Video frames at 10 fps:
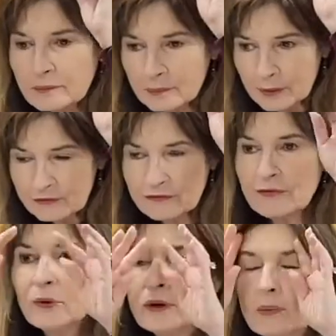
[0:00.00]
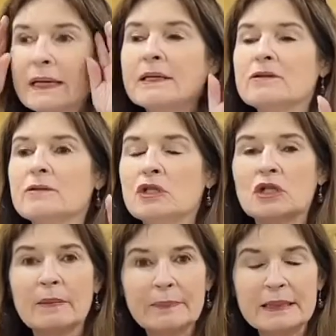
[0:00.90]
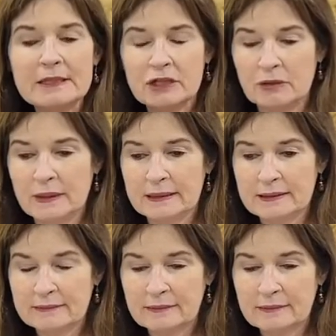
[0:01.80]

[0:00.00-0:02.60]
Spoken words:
before we jump into it,